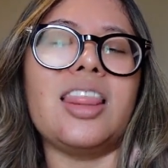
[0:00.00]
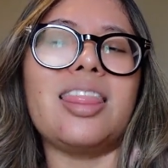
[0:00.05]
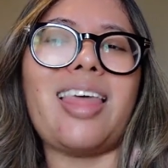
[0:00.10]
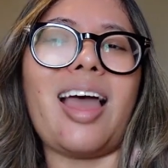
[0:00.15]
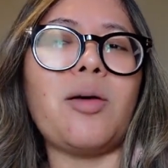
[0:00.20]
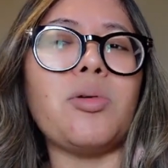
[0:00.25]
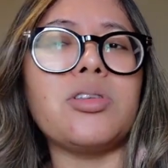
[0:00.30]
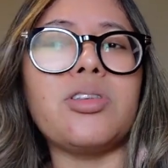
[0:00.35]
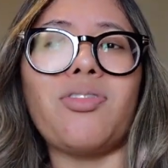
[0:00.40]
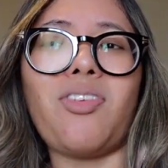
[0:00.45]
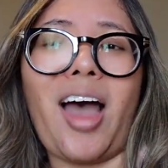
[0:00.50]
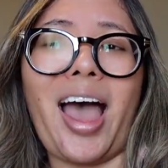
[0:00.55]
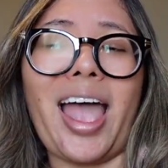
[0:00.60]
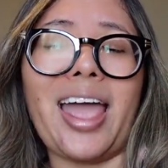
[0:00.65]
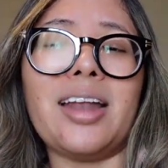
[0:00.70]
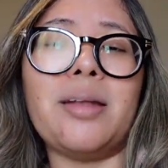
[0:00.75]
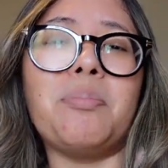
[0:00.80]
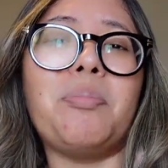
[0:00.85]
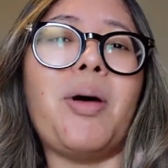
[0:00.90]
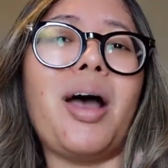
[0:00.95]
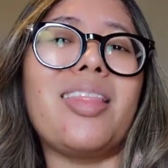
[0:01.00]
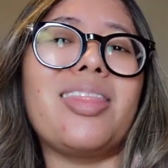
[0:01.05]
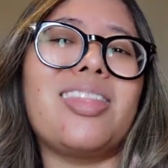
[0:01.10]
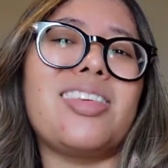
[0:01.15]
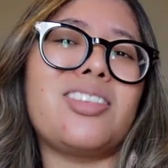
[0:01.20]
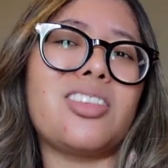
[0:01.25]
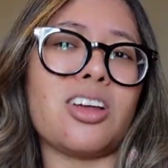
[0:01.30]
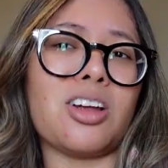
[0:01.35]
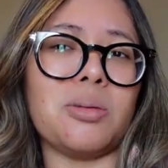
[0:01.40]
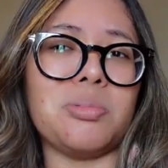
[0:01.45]
that was fine, but the
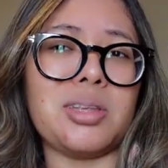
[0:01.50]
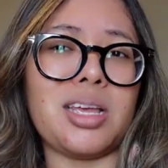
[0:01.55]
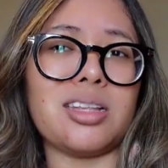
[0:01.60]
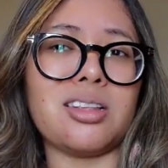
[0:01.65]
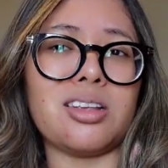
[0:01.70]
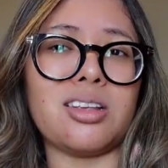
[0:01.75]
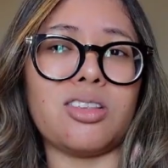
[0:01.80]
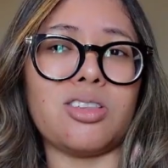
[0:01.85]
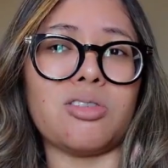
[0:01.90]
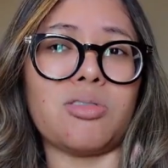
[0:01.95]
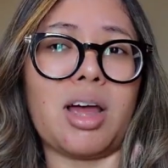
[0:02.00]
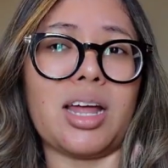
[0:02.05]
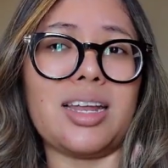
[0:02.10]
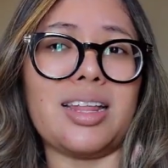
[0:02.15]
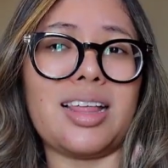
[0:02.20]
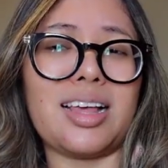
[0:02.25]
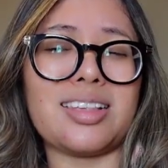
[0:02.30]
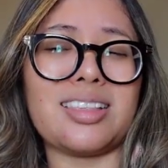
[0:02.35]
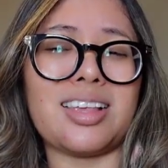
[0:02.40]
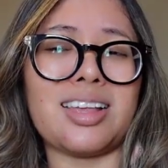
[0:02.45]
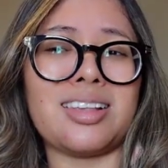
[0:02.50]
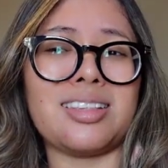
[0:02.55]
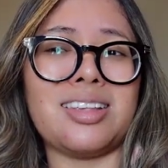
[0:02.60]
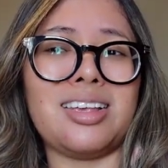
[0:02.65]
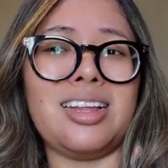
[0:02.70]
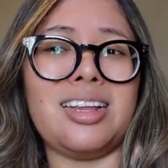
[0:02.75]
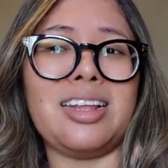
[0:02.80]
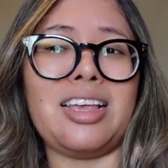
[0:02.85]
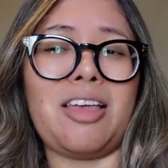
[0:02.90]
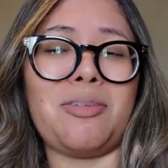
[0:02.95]
circumstances surrounding that sex
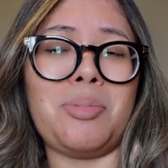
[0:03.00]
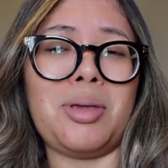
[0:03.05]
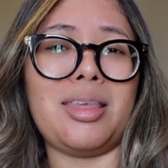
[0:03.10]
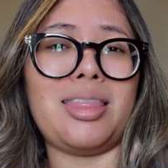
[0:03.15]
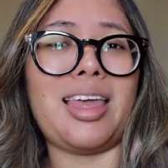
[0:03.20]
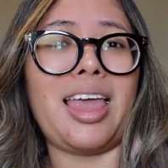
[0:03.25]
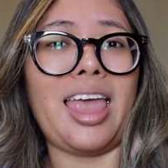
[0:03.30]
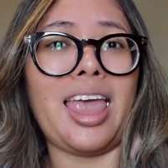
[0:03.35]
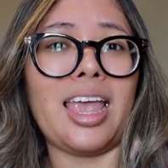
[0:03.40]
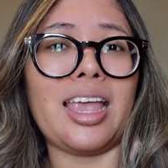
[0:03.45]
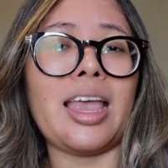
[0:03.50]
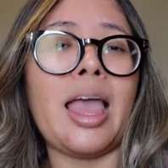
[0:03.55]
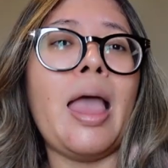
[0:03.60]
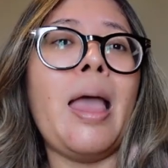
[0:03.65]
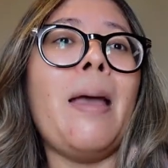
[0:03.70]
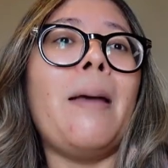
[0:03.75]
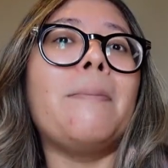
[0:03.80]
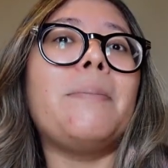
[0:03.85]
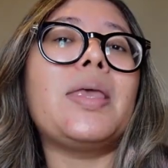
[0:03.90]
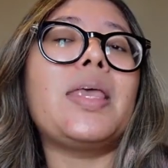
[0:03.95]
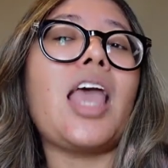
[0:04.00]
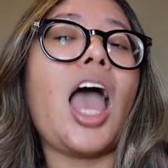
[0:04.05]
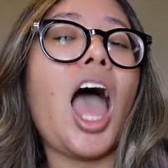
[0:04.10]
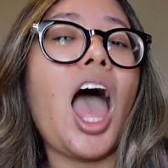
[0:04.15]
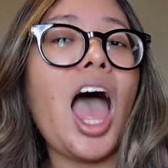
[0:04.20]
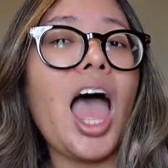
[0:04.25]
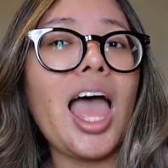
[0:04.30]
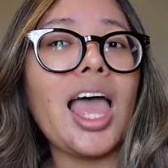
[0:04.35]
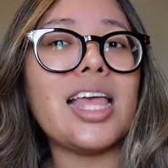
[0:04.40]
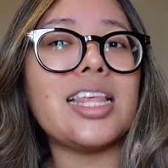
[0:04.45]
scene gave me the ick
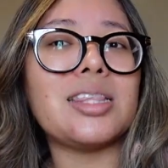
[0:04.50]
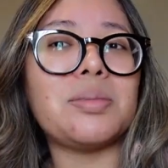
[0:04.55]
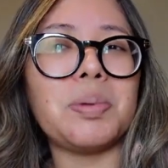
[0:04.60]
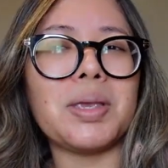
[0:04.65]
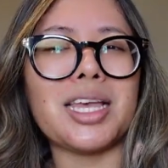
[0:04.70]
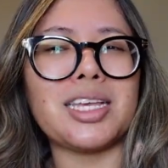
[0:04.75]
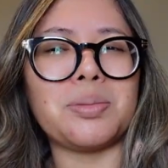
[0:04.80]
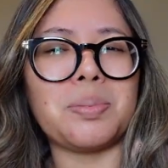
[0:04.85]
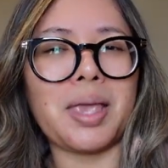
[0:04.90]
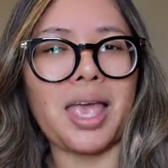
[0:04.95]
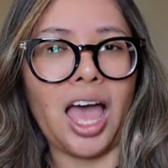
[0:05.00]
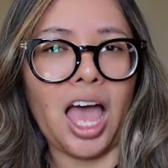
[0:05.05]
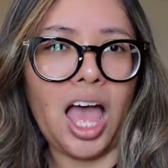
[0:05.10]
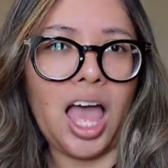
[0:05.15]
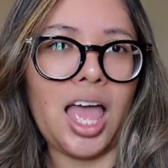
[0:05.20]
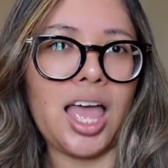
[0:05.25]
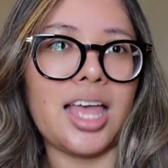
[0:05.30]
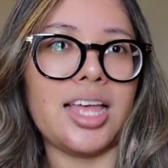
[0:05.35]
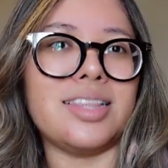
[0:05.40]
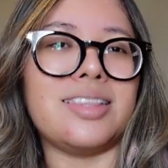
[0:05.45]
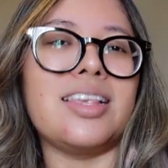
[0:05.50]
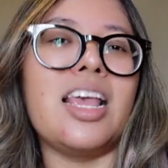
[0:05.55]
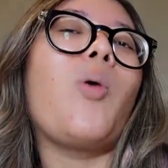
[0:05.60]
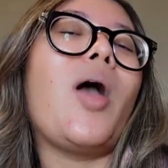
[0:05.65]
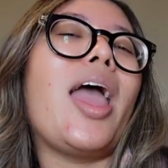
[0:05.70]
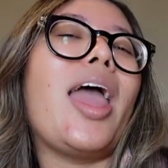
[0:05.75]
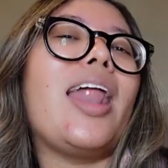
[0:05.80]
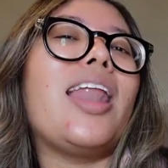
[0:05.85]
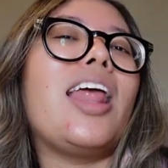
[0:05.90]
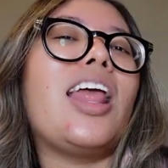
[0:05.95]
because
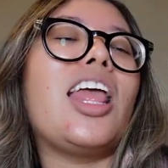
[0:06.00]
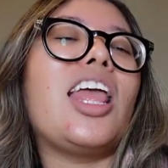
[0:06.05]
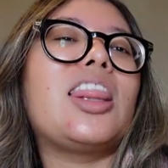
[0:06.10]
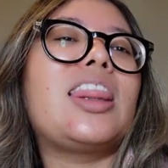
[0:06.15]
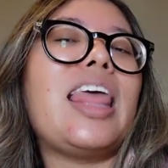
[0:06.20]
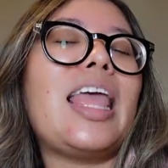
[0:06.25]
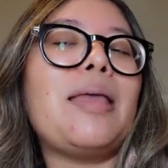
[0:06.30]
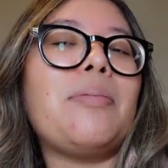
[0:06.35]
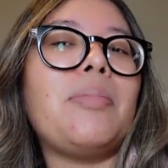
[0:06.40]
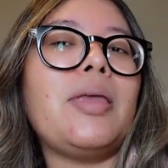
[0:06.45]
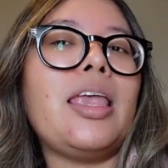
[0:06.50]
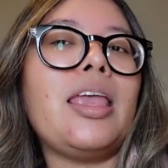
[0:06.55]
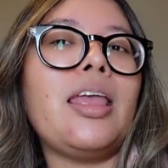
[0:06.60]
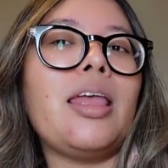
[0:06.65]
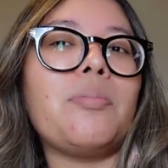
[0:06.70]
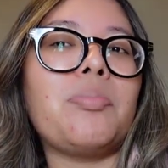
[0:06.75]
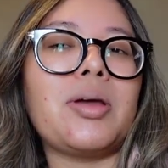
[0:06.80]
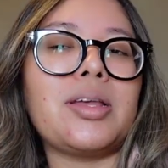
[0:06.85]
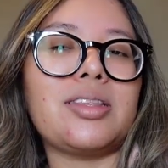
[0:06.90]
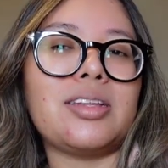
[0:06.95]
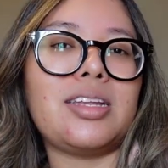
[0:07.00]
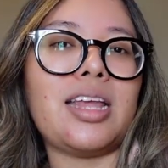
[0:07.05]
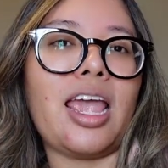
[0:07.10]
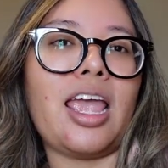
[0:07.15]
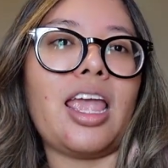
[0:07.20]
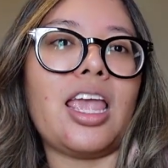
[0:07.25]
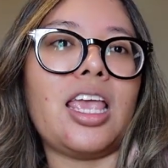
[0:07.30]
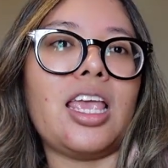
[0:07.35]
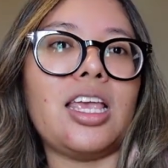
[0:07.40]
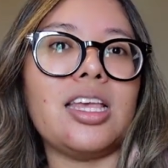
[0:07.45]
when they meet present
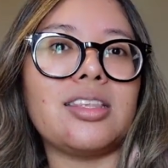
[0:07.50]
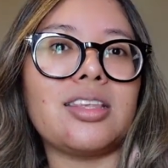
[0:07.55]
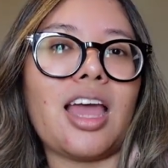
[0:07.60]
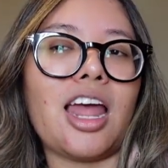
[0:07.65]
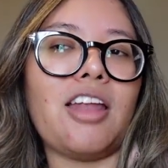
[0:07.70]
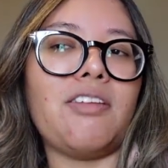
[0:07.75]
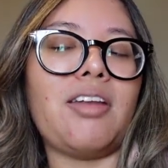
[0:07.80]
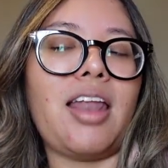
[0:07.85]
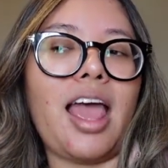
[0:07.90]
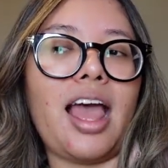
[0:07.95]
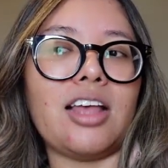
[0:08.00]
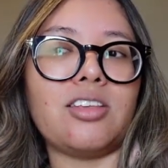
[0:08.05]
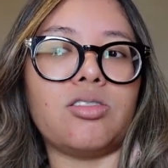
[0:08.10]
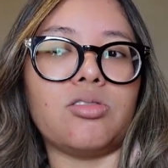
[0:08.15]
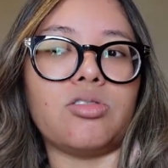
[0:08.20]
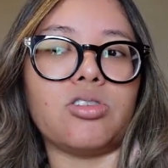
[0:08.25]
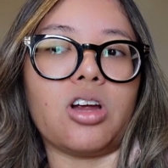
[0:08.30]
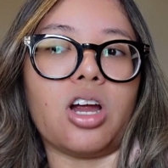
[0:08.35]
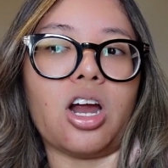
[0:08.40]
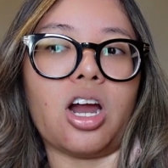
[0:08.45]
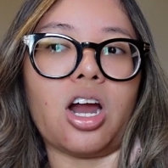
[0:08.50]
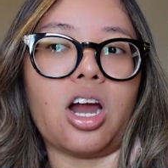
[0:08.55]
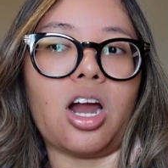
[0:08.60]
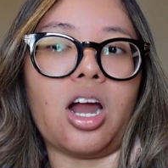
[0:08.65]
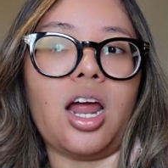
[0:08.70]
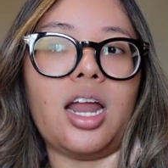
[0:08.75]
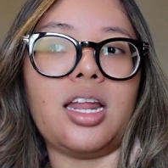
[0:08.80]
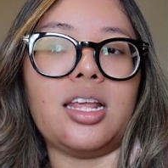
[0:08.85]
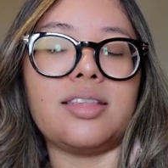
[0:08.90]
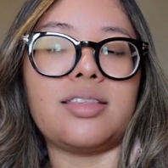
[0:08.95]
day, he's kind of an asshole to her,
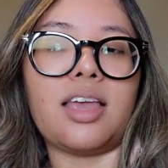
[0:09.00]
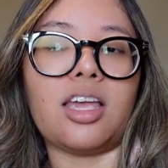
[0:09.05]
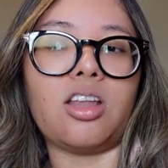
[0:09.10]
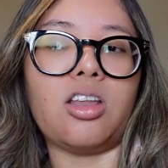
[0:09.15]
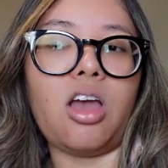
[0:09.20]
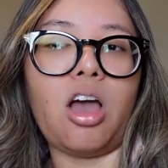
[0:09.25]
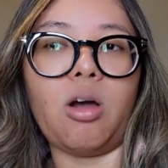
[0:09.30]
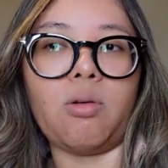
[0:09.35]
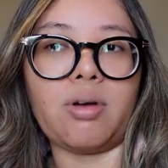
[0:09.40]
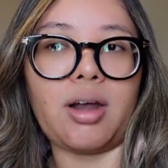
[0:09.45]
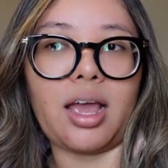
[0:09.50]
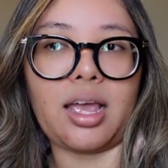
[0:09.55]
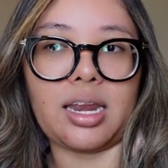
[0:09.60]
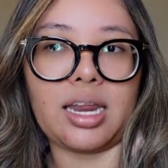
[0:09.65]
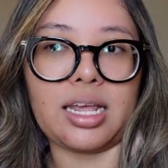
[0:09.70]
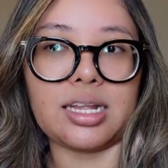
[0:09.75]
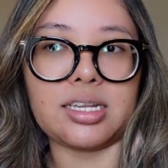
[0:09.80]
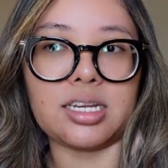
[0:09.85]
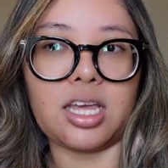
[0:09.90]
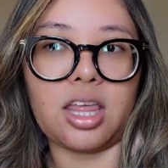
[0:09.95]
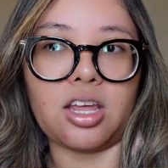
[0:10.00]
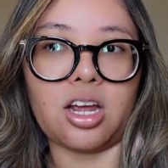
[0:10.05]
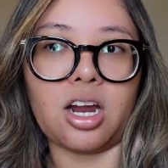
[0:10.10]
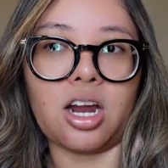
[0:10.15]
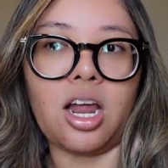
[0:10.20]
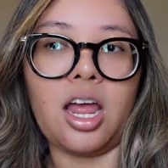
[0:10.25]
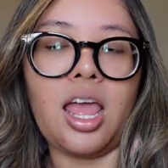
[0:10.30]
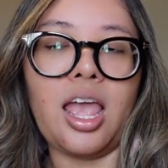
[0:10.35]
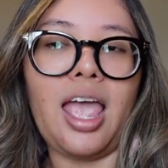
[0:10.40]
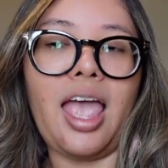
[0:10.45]
and he's like, no, we're not gonna get together.